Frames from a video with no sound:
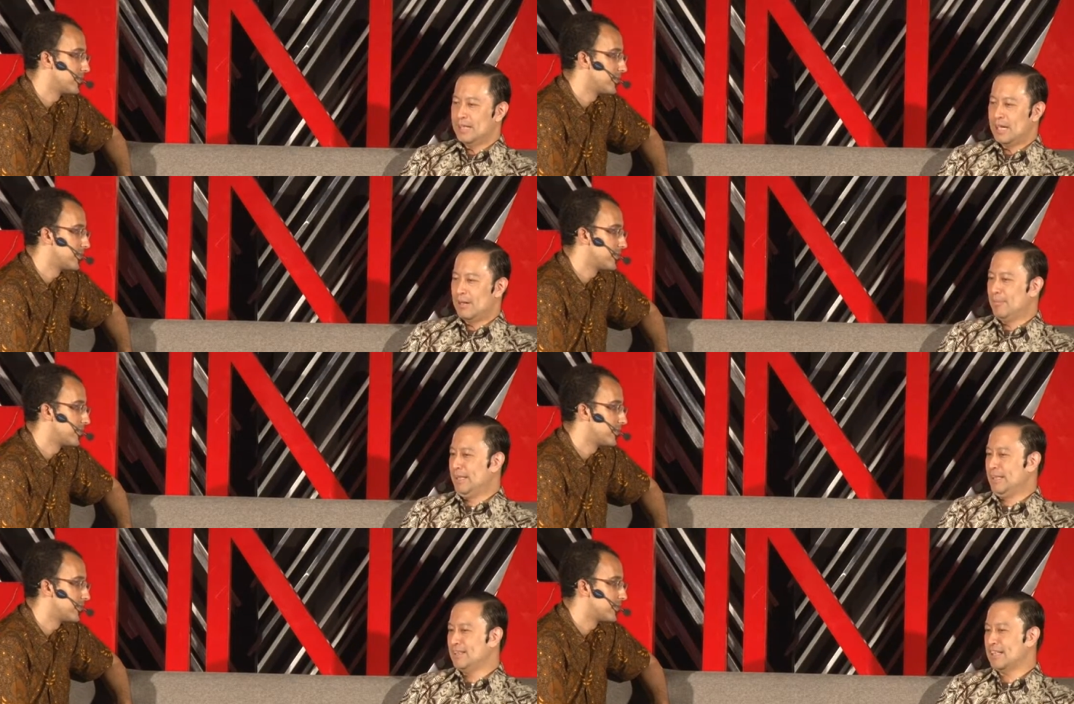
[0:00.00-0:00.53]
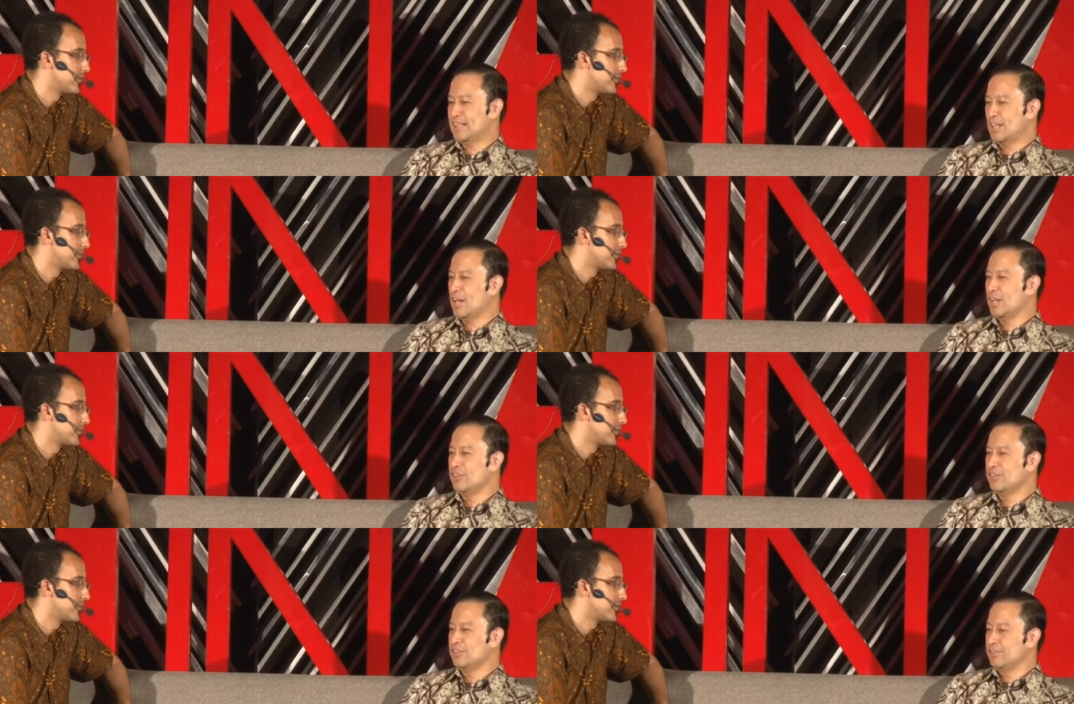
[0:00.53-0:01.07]
Speaker 1: I mean,
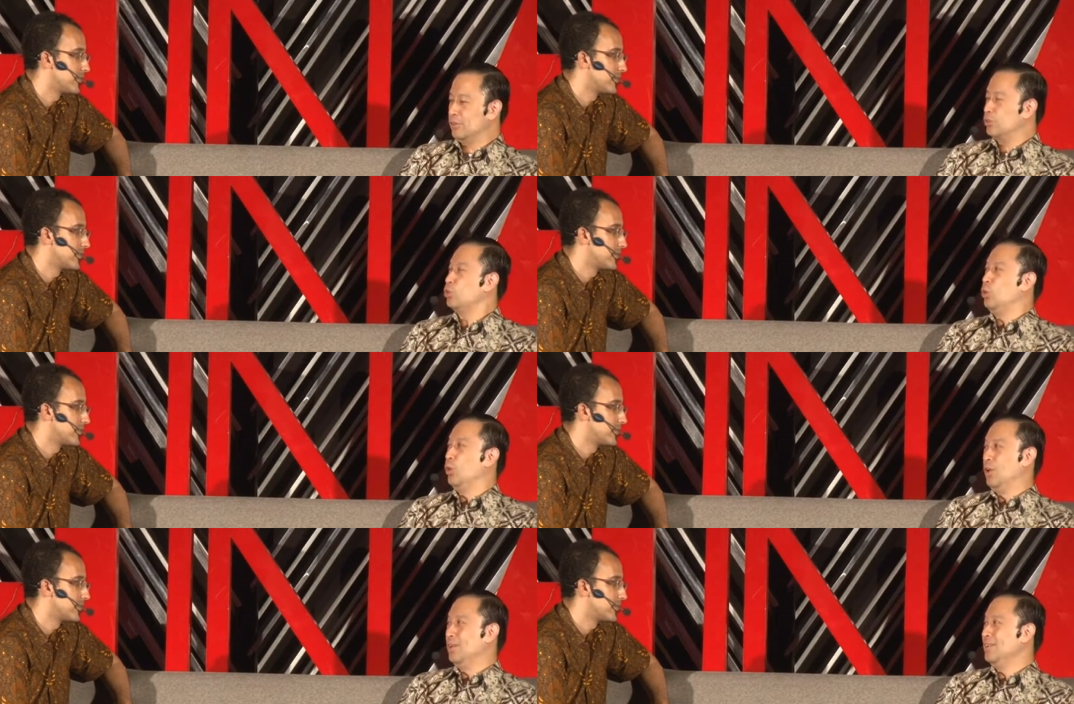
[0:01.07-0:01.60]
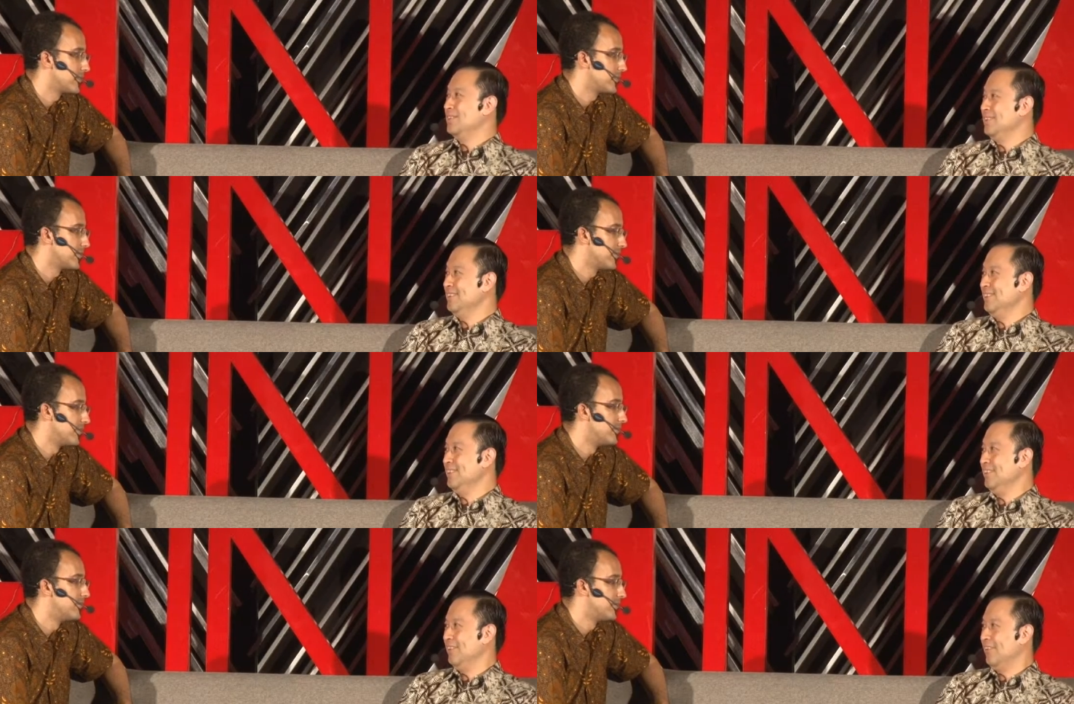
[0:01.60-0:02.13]
technology is a tool,
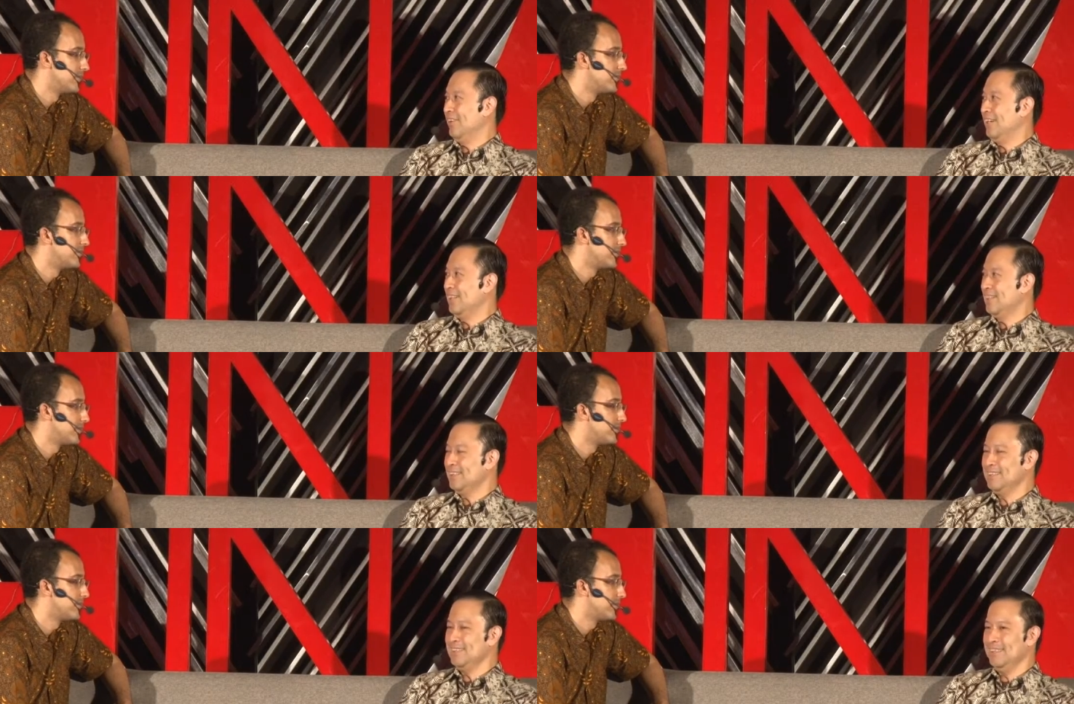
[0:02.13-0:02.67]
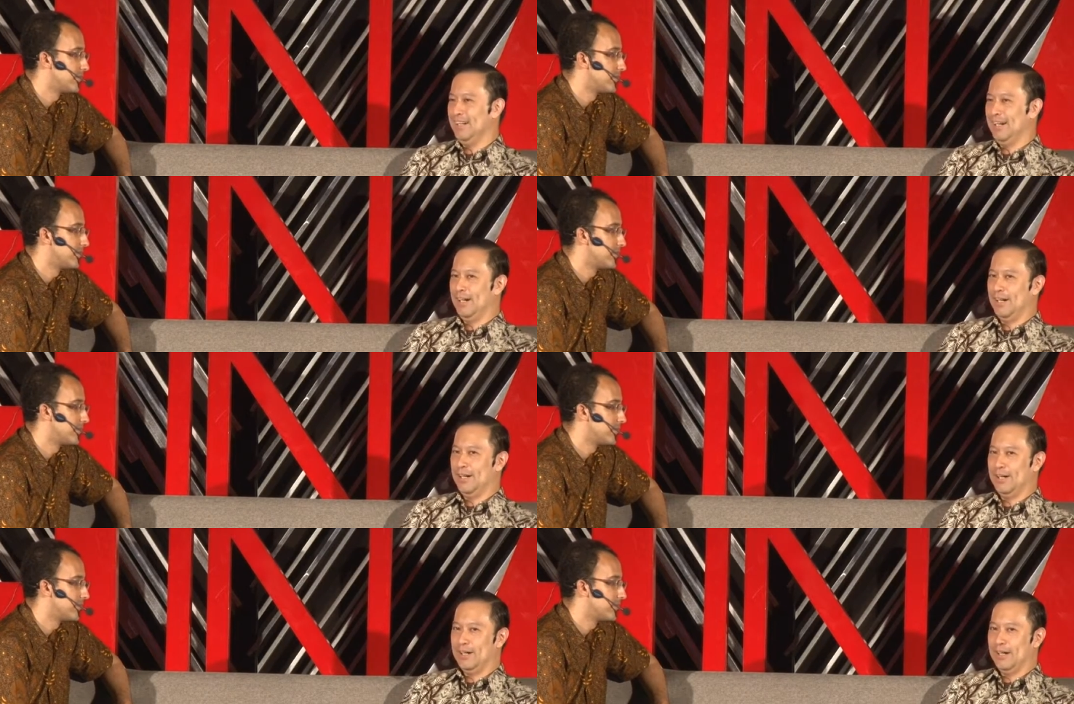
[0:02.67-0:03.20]
right?
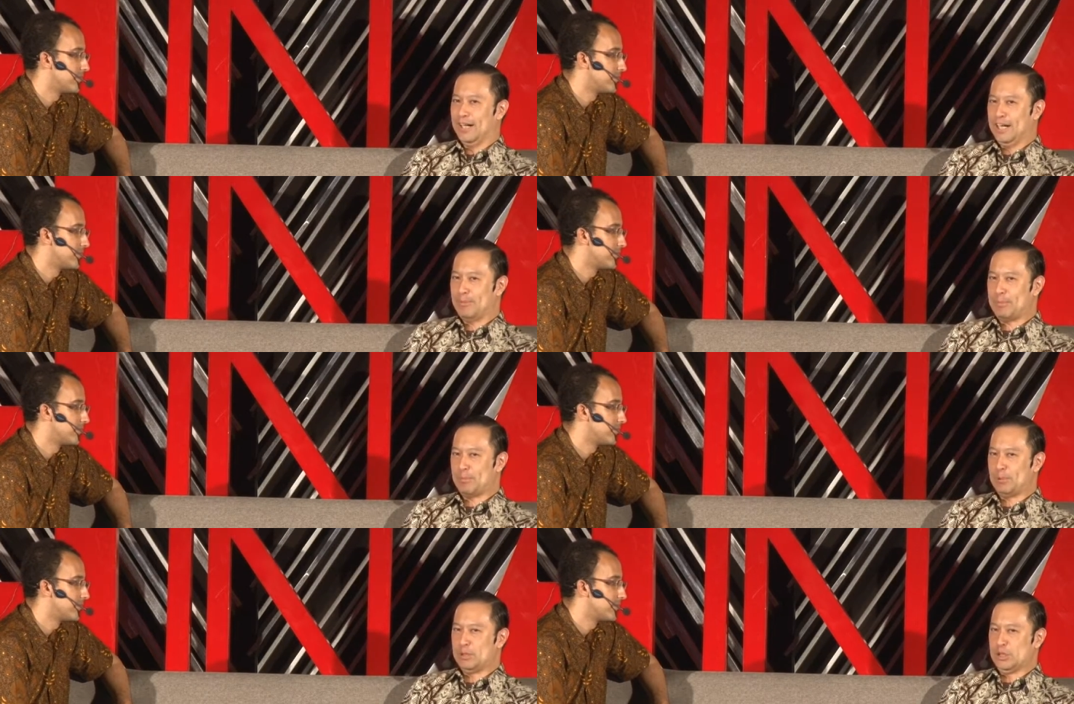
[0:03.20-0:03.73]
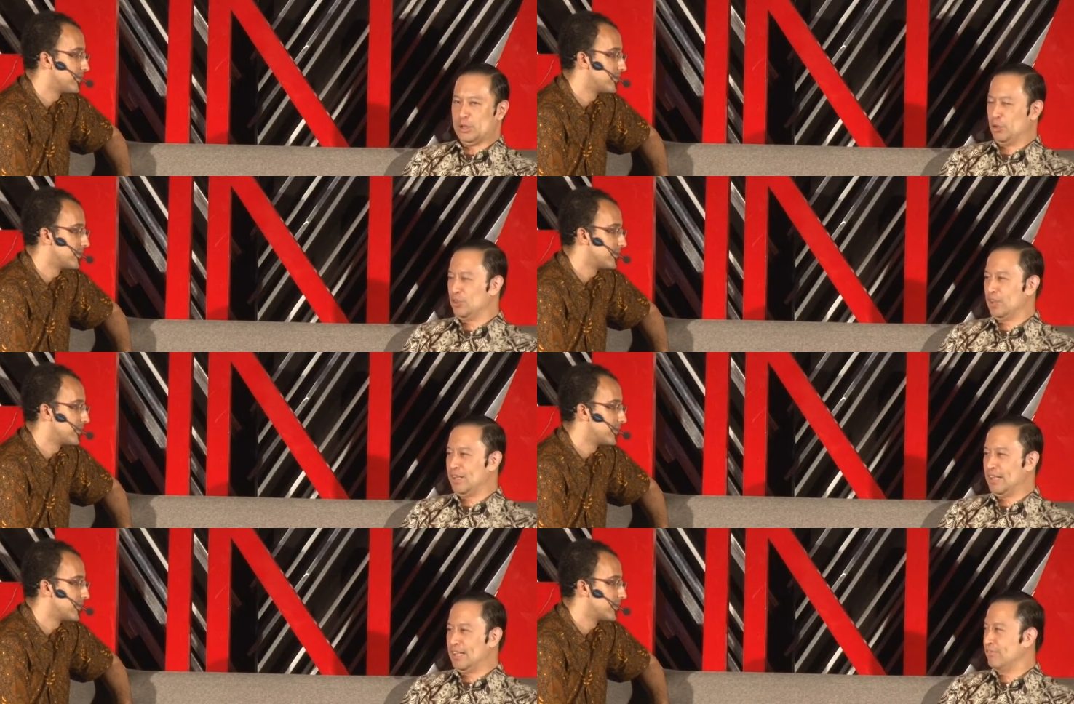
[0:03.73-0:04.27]
And people will
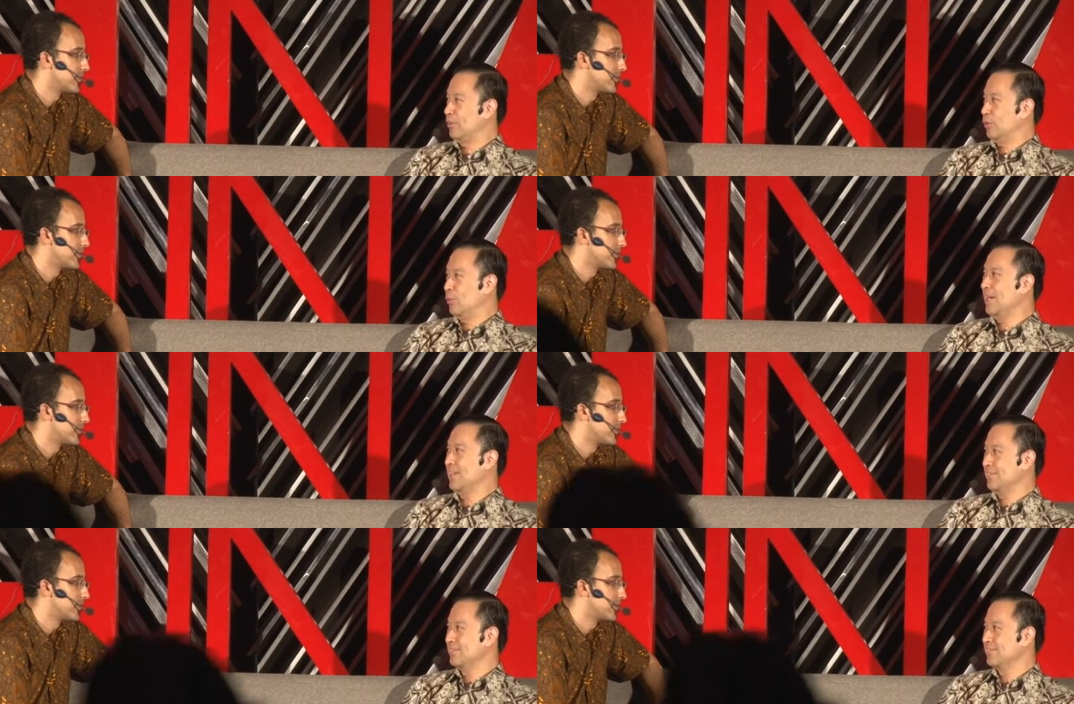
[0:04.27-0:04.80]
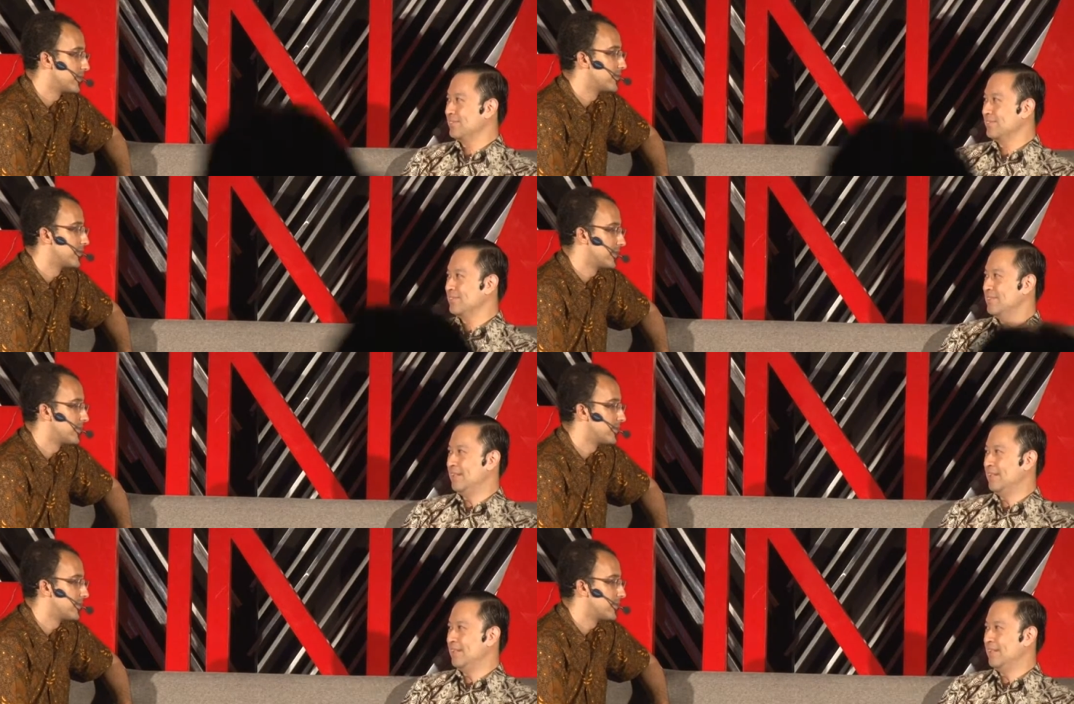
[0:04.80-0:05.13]
use it in different ways.